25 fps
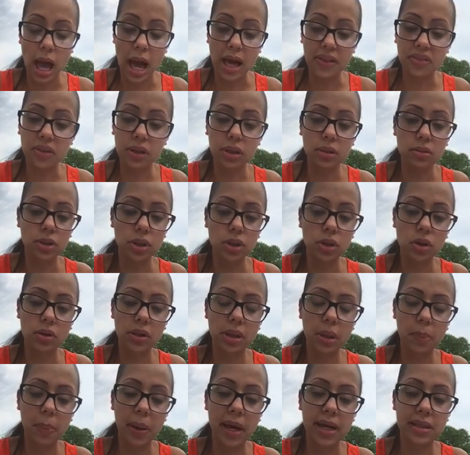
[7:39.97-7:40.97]
I think, you know,
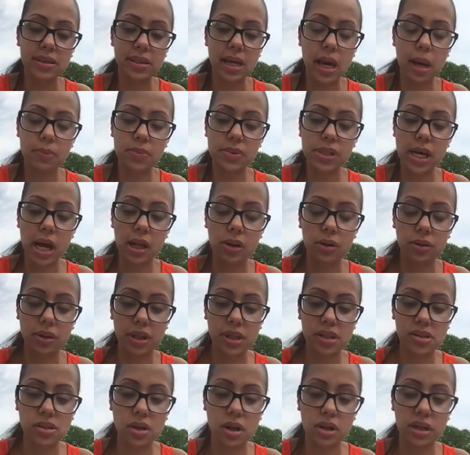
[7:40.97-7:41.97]
they pay top dollar.
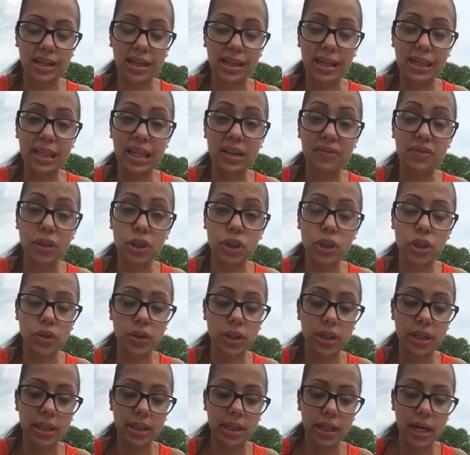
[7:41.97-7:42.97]
They start at
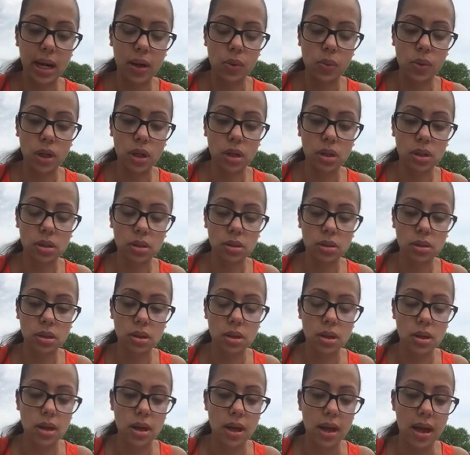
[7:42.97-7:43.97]
11.30 an hour
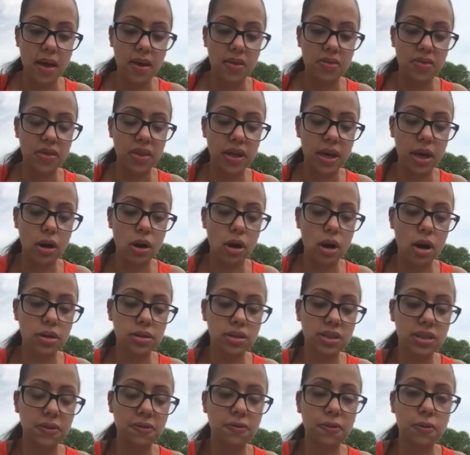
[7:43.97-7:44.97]
and there are
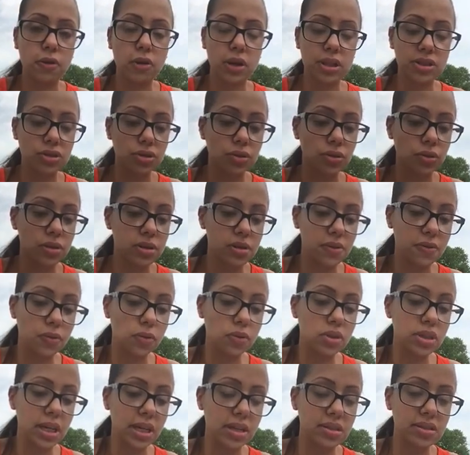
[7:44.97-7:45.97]
differentials. If
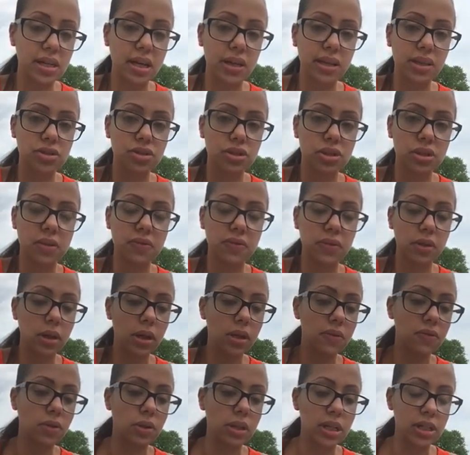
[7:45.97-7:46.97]
you take second shift, they'll
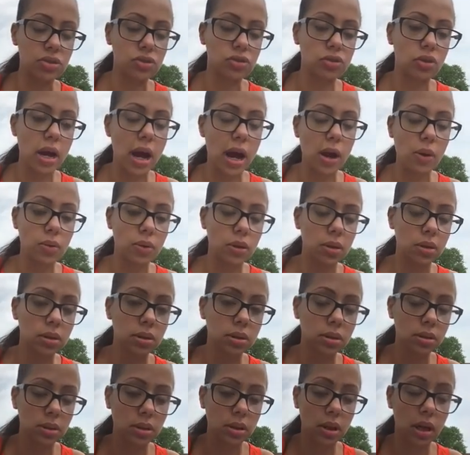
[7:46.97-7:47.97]
give you an extra hour.
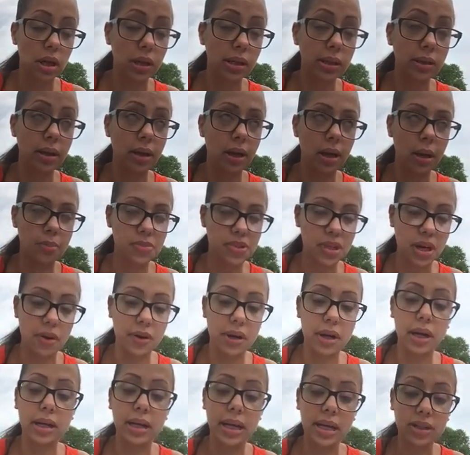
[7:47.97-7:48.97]
An, I'm
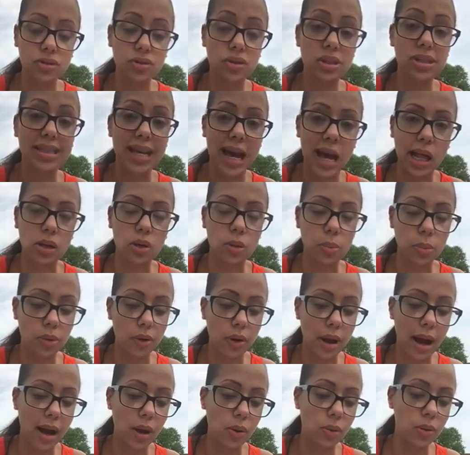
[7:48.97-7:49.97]
sorry, an extra dollar
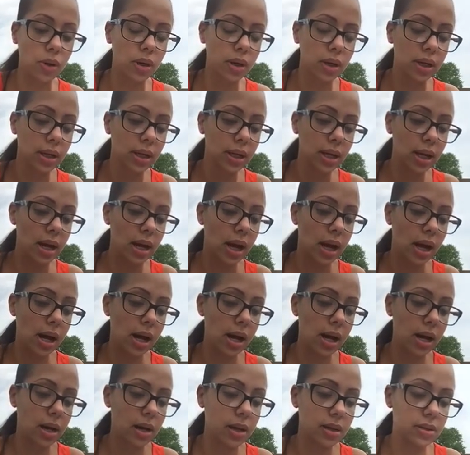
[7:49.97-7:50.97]
per hour.
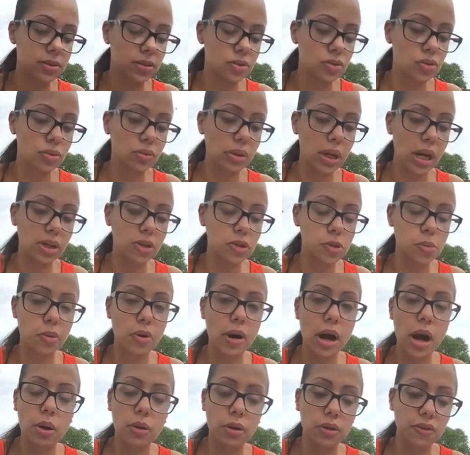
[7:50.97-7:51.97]
Uh, $2
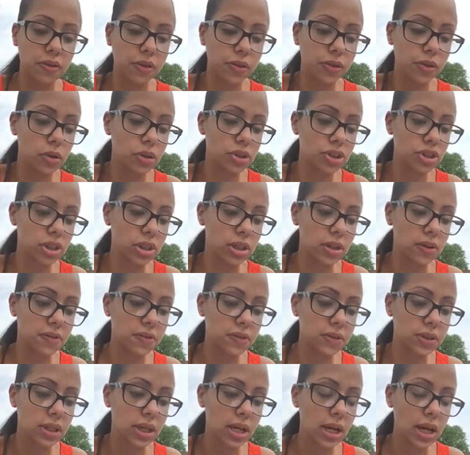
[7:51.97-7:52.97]
per hour for third
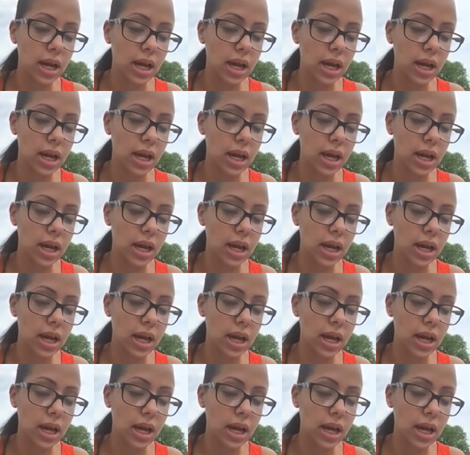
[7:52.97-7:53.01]
shift.